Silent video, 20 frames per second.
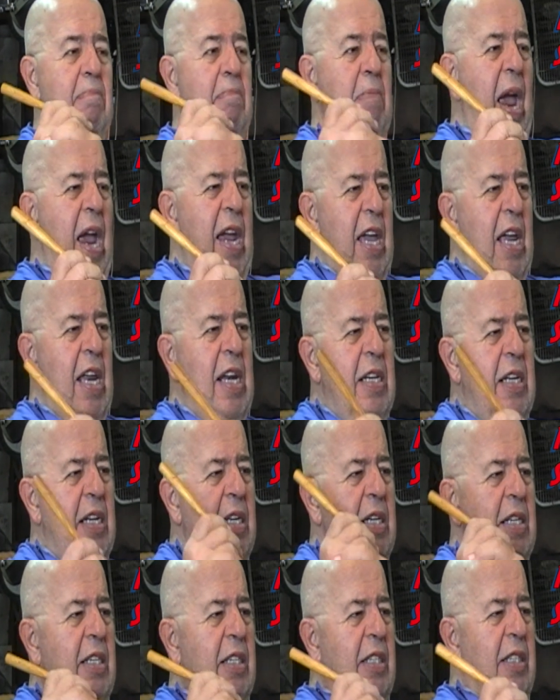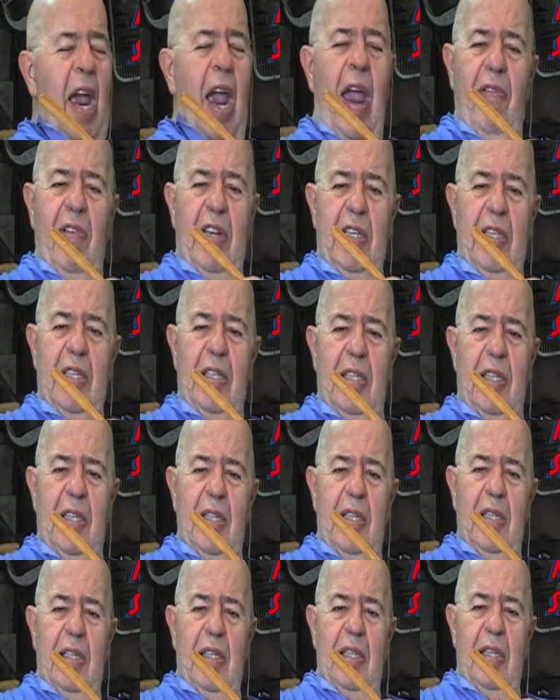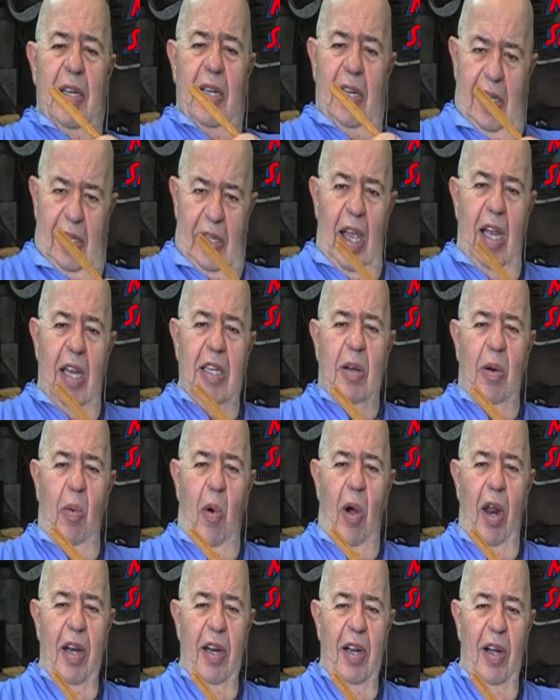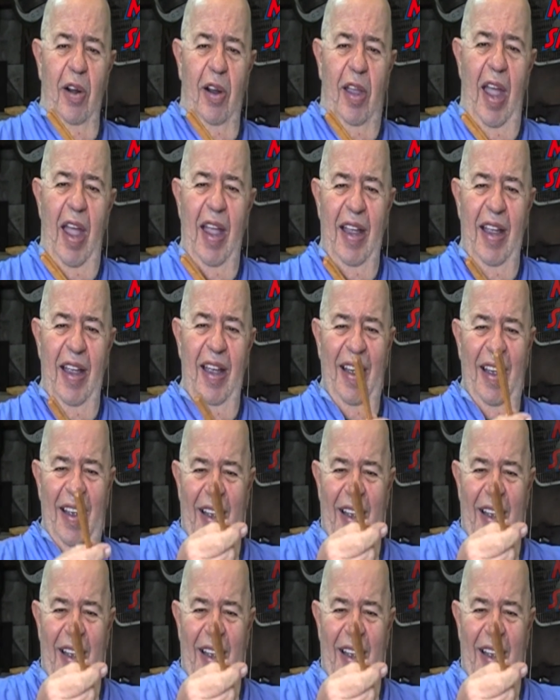making shavings. That's the one. Okay.